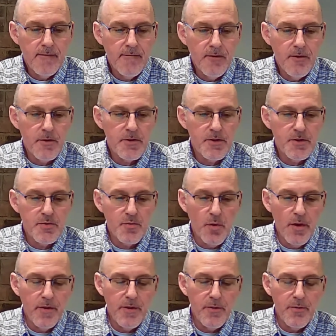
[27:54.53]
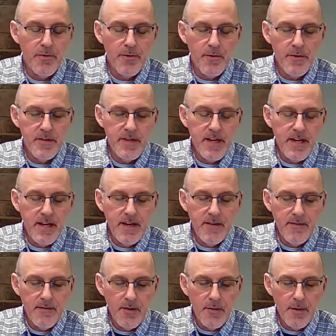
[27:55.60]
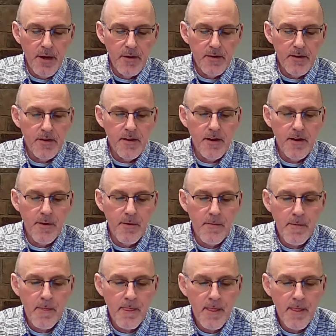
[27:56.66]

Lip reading: verses 1 through 13, around in there.